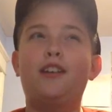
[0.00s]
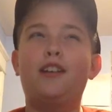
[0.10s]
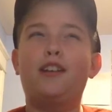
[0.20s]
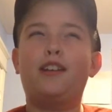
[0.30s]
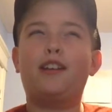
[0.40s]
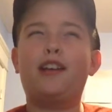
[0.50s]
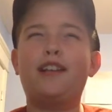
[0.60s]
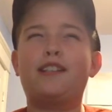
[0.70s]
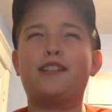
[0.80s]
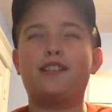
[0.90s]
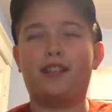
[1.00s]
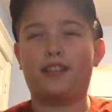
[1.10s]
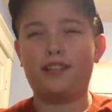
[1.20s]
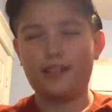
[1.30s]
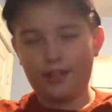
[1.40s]
And it kind of
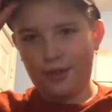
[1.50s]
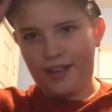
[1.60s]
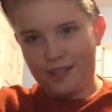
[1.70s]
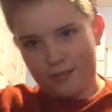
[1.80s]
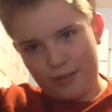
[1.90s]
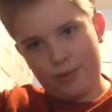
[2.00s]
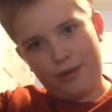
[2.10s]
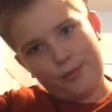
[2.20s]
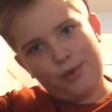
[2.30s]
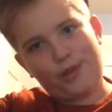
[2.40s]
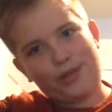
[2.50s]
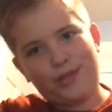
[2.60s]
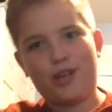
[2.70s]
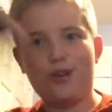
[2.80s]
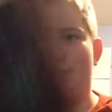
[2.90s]
sucks. And don't ask me why I'm wearing a
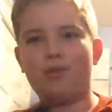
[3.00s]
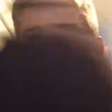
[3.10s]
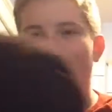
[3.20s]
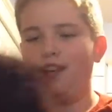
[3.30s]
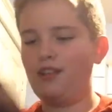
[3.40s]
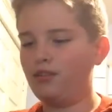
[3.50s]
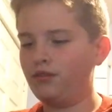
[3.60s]
Star Wars hat.